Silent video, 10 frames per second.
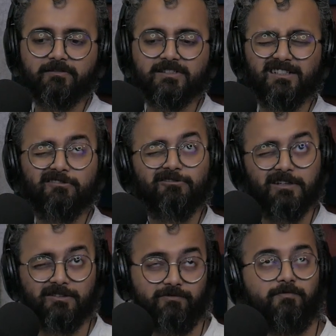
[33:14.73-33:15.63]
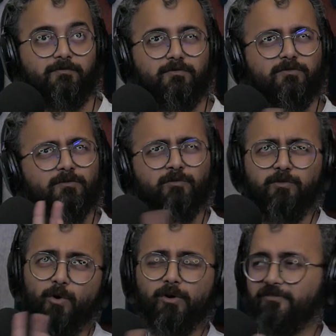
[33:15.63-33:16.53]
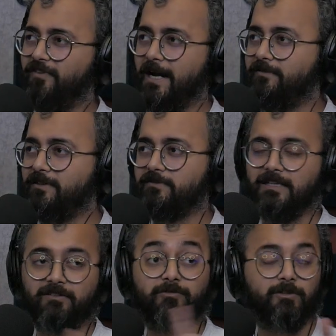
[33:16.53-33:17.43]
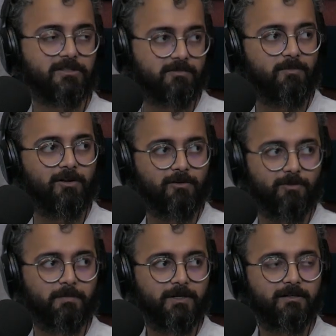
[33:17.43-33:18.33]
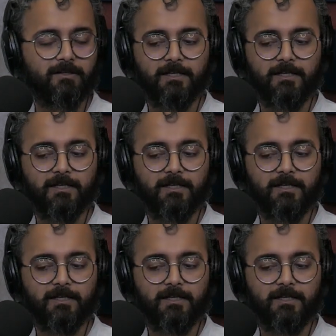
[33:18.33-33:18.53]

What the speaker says: in 2004-5 is when the first mall opened,